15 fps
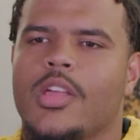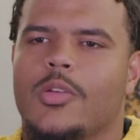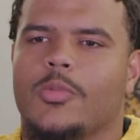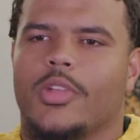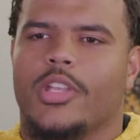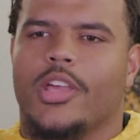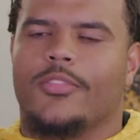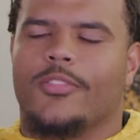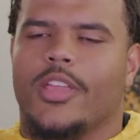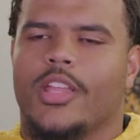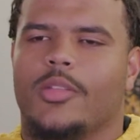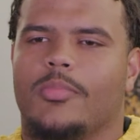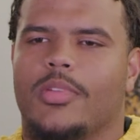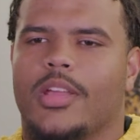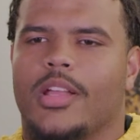we definitely had
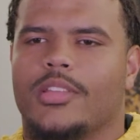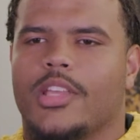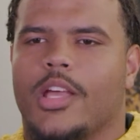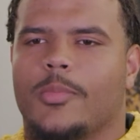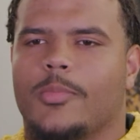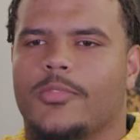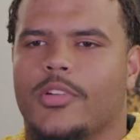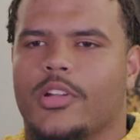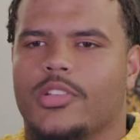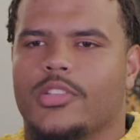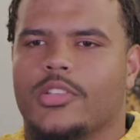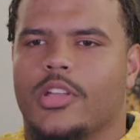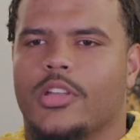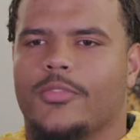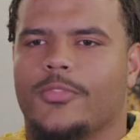to be on top of our
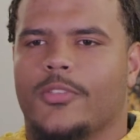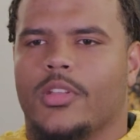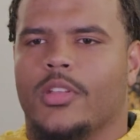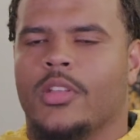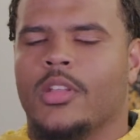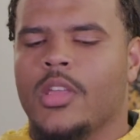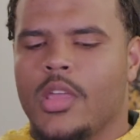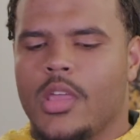stuff, and